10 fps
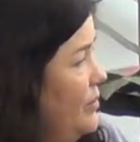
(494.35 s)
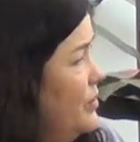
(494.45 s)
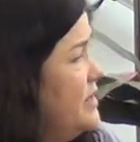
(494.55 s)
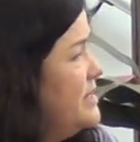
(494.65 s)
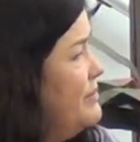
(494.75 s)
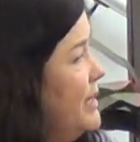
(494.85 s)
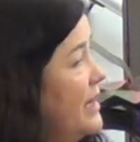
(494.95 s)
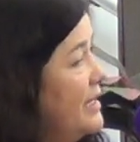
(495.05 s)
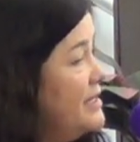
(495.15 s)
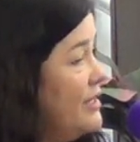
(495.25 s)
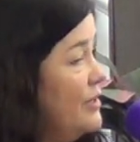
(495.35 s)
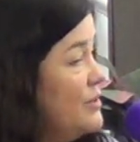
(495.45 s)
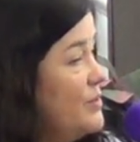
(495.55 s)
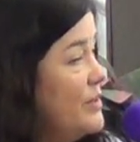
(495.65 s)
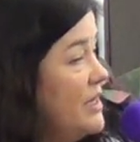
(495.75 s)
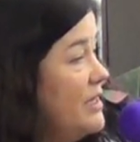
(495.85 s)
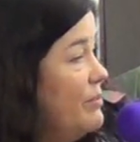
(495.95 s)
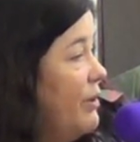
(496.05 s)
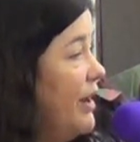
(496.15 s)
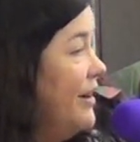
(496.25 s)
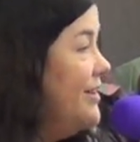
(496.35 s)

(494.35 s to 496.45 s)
would somebody like to close with a little prayer?